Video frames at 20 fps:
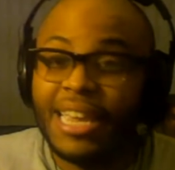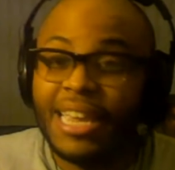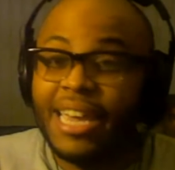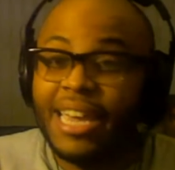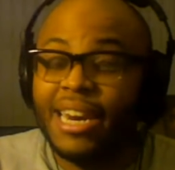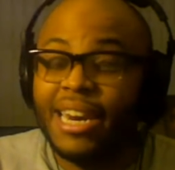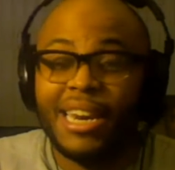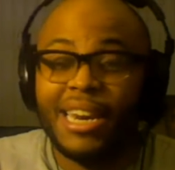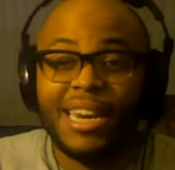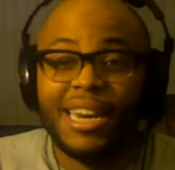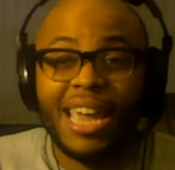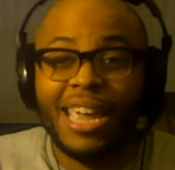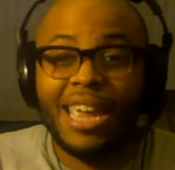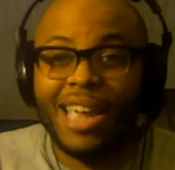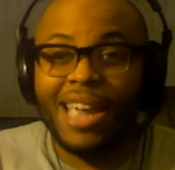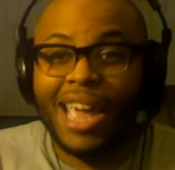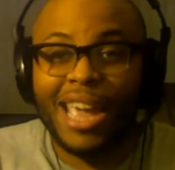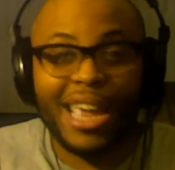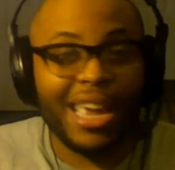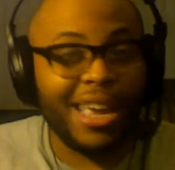end of the day,
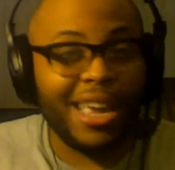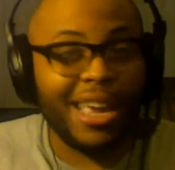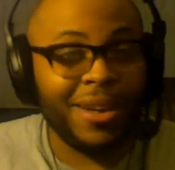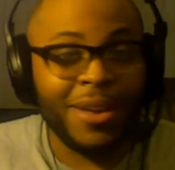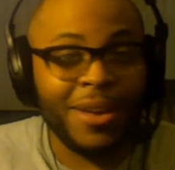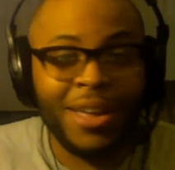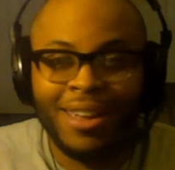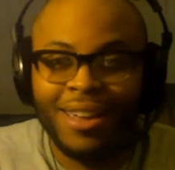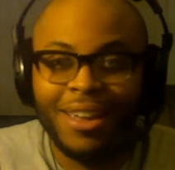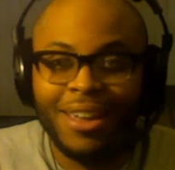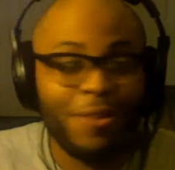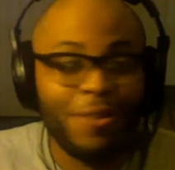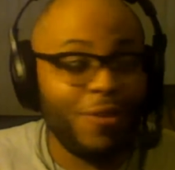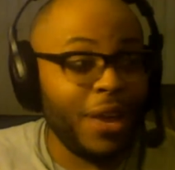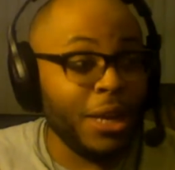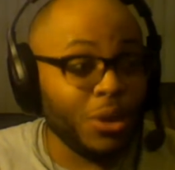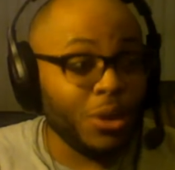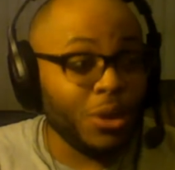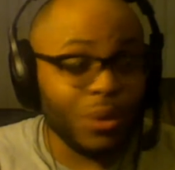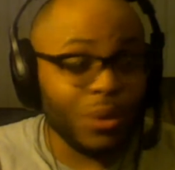hey,
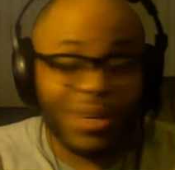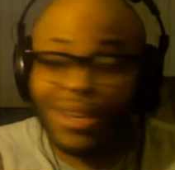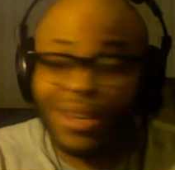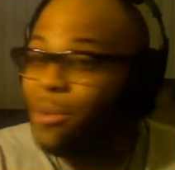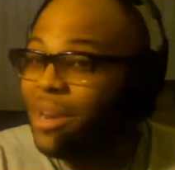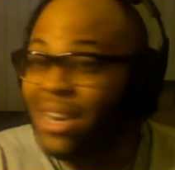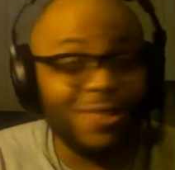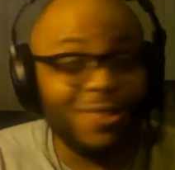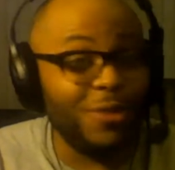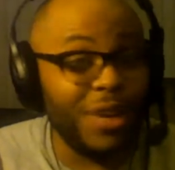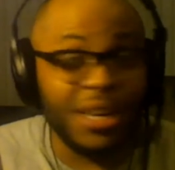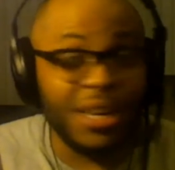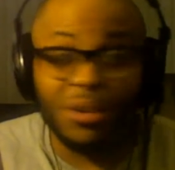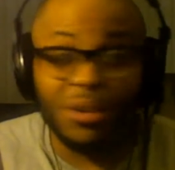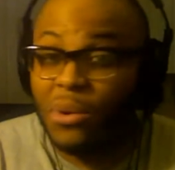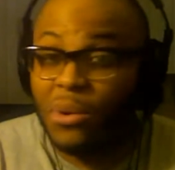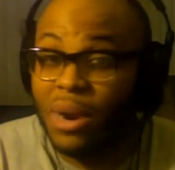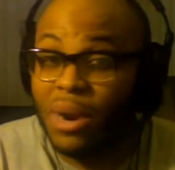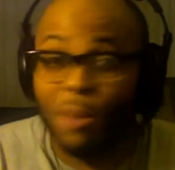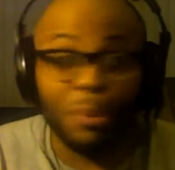Faisal didn't win this veto
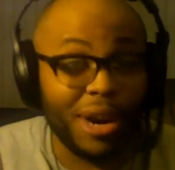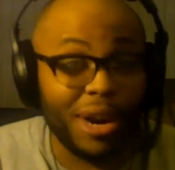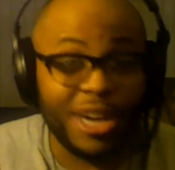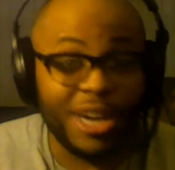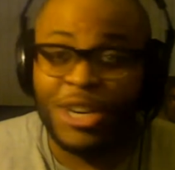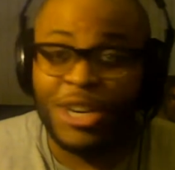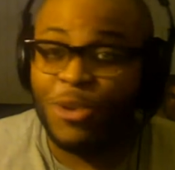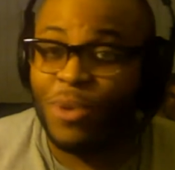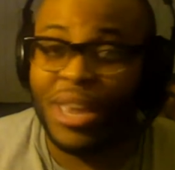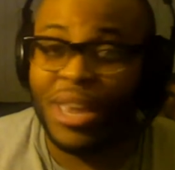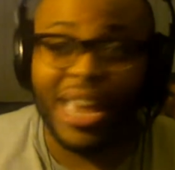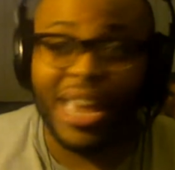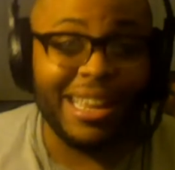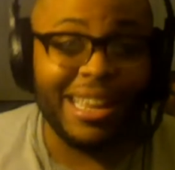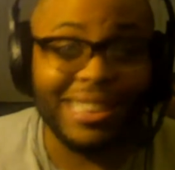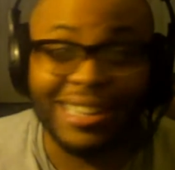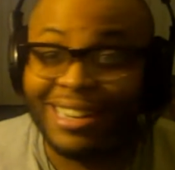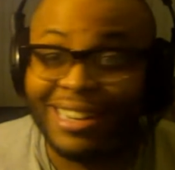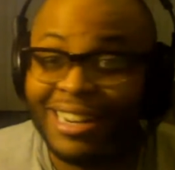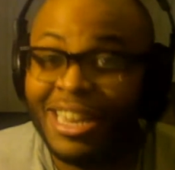to impress you,
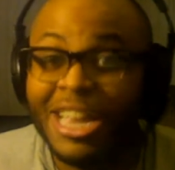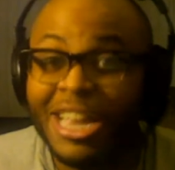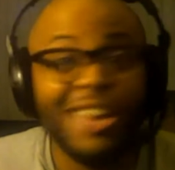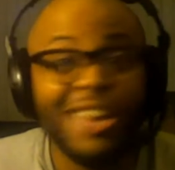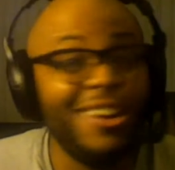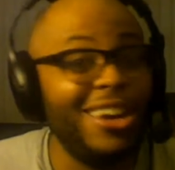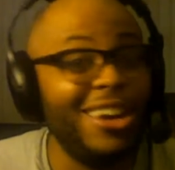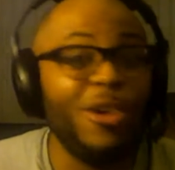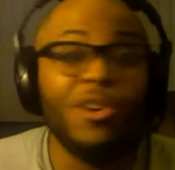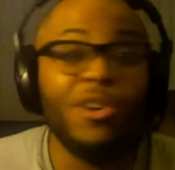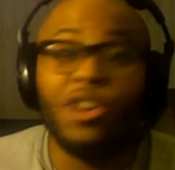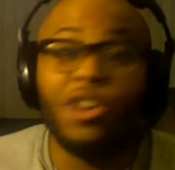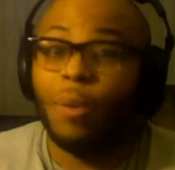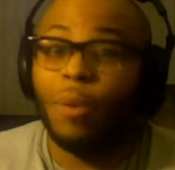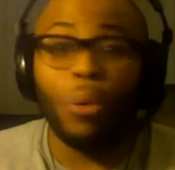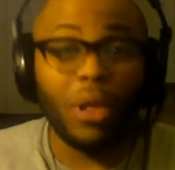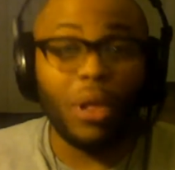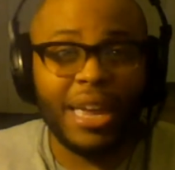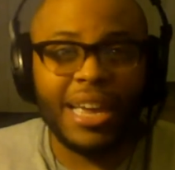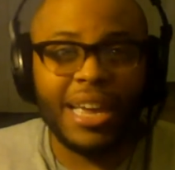Caitlyn, and know your
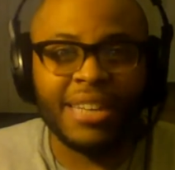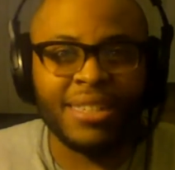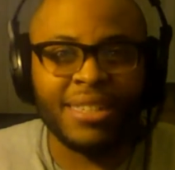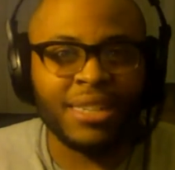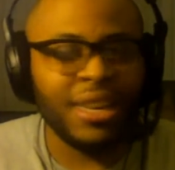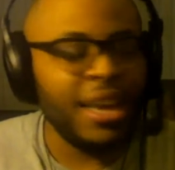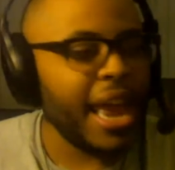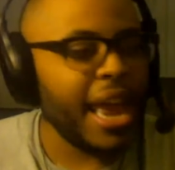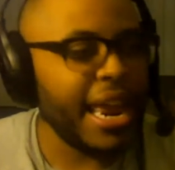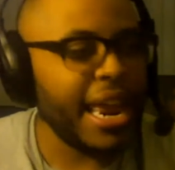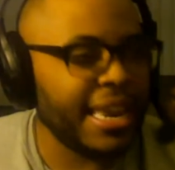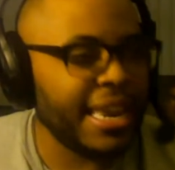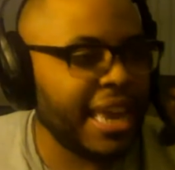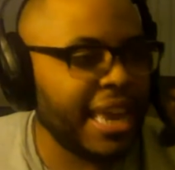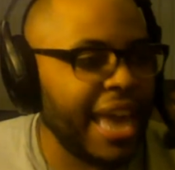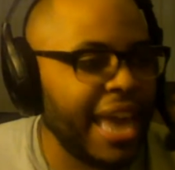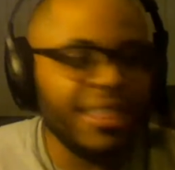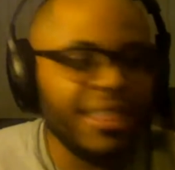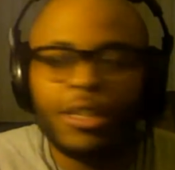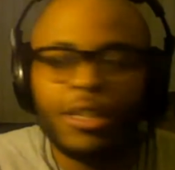place. And
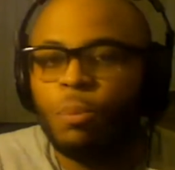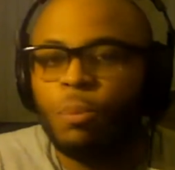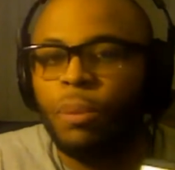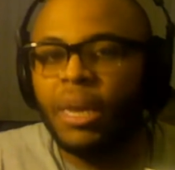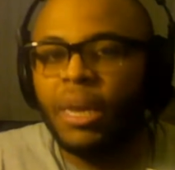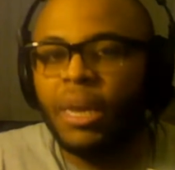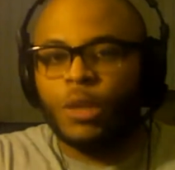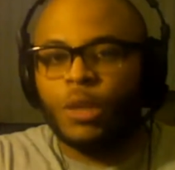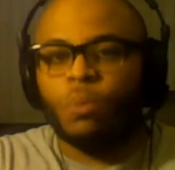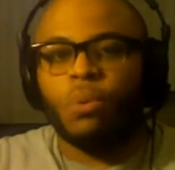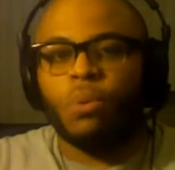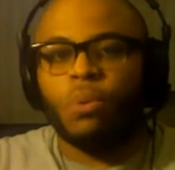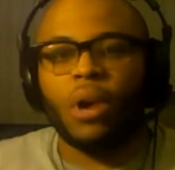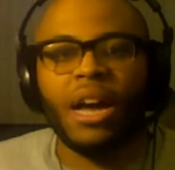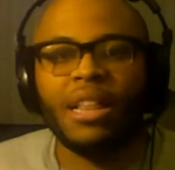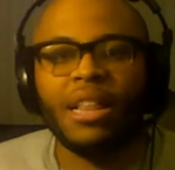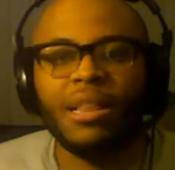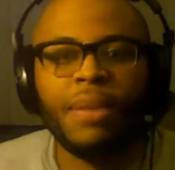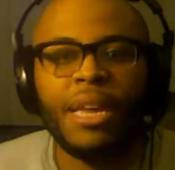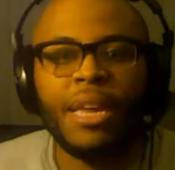Caitlyn's biggest
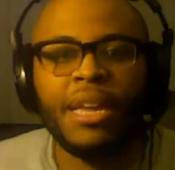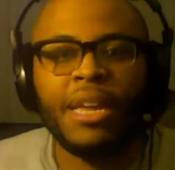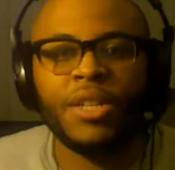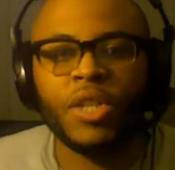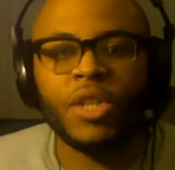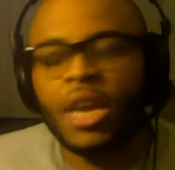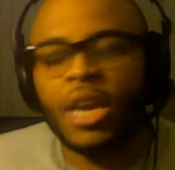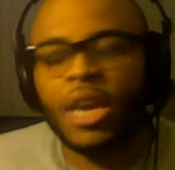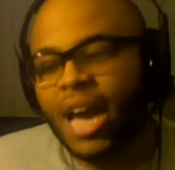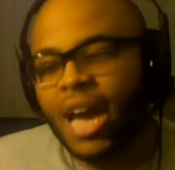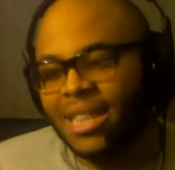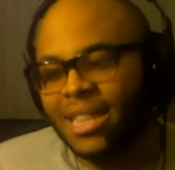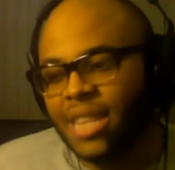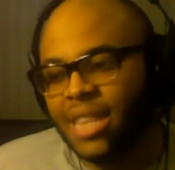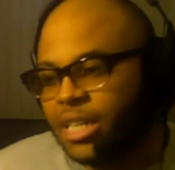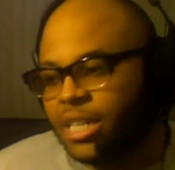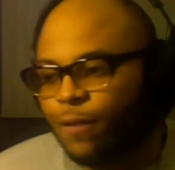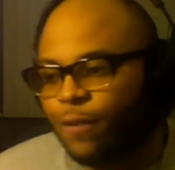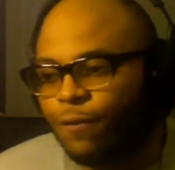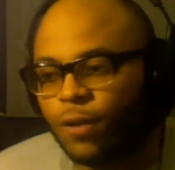problem is I think
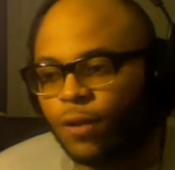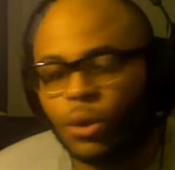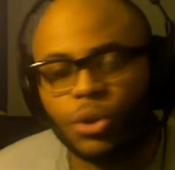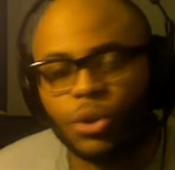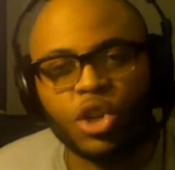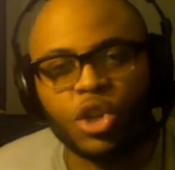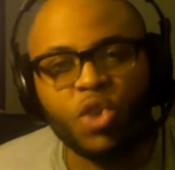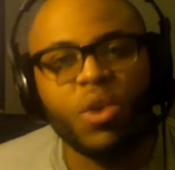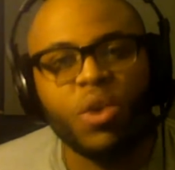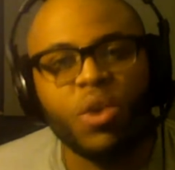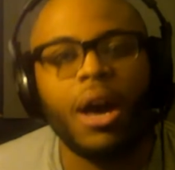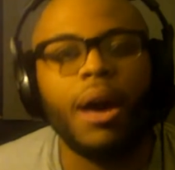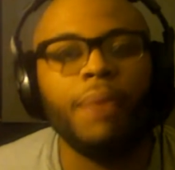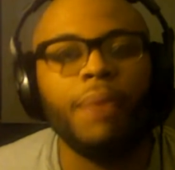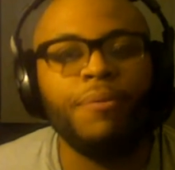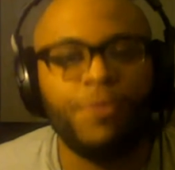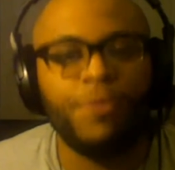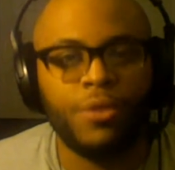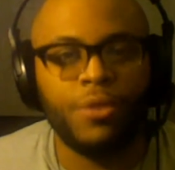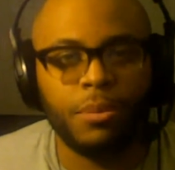she feels too
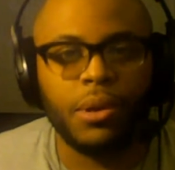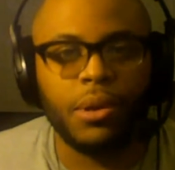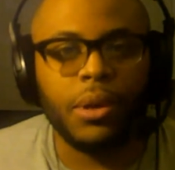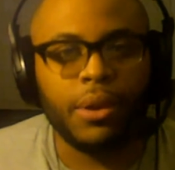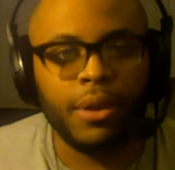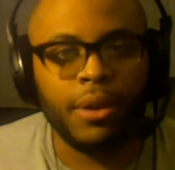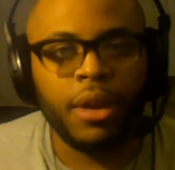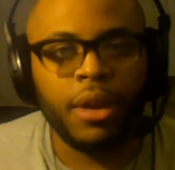comfortable.